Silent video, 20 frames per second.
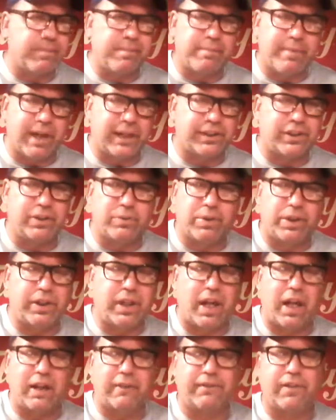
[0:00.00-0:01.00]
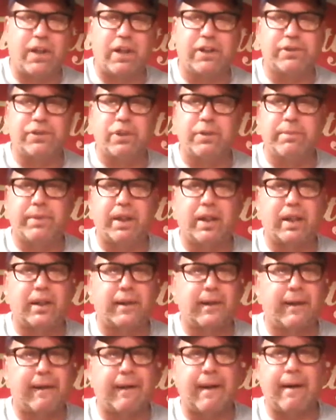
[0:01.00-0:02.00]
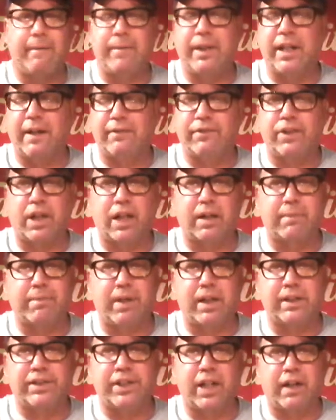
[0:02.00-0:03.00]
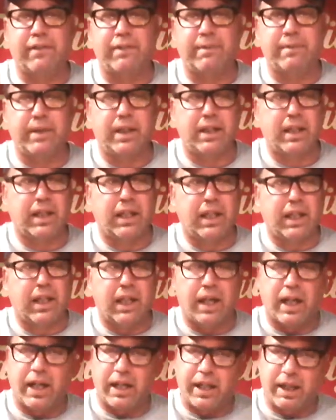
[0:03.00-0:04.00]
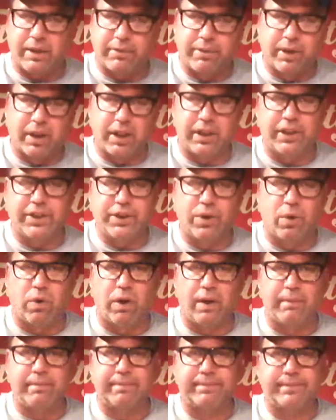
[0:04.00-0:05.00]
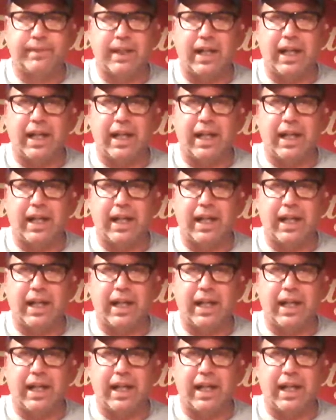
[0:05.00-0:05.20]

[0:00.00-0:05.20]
messing with Not Your Father's root beer. I mean, I've drunk a bunch of them, and I really enjoy them.